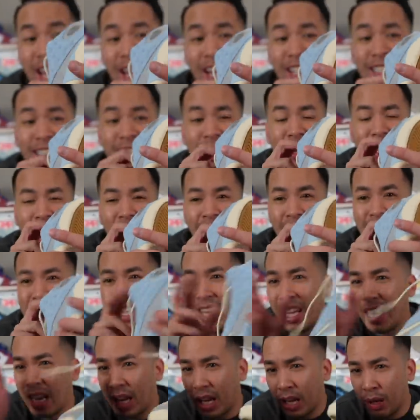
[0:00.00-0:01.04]
at like
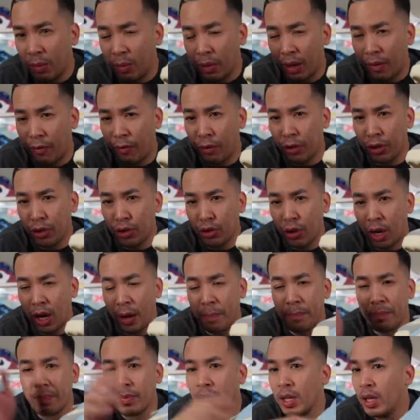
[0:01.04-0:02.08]
10 a.m. when they first
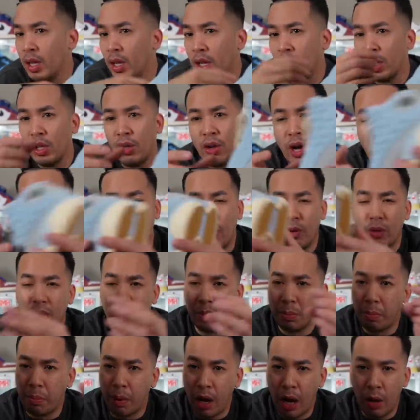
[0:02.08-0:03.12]
dropped, you know how it was.
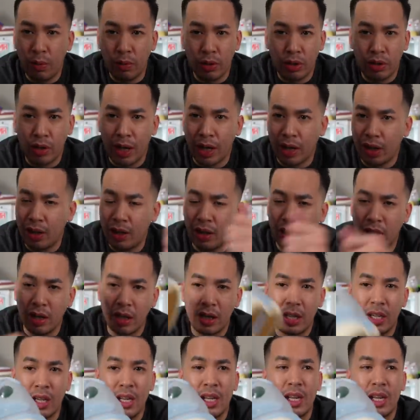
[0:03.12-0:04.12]
Bot was trying to cook.